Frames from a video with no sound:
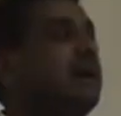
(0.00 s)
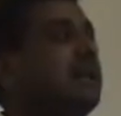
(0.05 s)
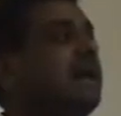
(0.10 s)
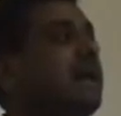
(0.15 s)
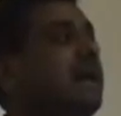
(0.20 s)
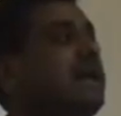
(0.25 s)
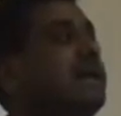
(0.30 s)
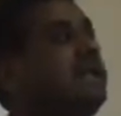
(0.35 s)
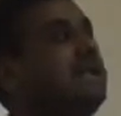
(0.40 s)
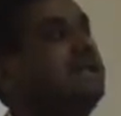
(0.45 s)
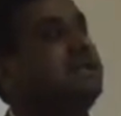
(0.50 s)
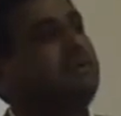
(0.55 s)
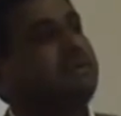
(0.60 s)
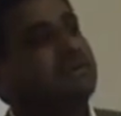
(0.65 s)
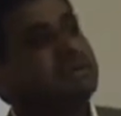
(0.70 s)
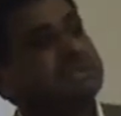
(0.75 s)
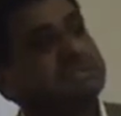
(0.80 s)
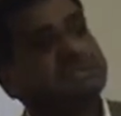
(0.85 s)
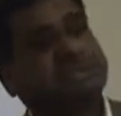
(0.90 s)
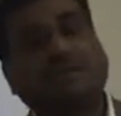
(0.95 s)
aligning
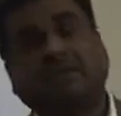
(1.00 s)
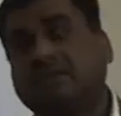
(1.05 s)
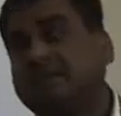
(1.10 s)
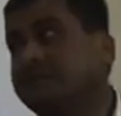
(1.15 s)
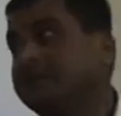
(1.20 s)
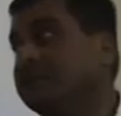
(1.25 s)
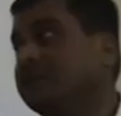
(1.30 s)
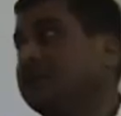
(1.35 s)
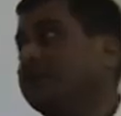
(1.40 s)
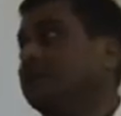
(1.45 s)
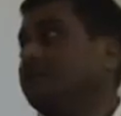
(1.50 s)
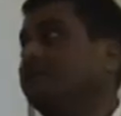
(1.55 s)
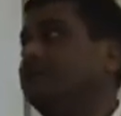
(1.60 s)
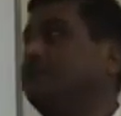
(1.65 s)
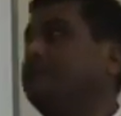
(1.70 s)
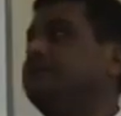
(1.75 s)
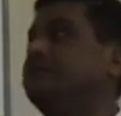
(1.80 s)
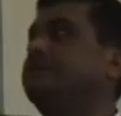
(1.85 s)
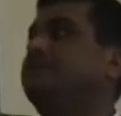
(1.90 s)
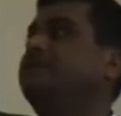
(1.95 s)
yourself
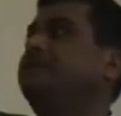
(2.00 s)
with a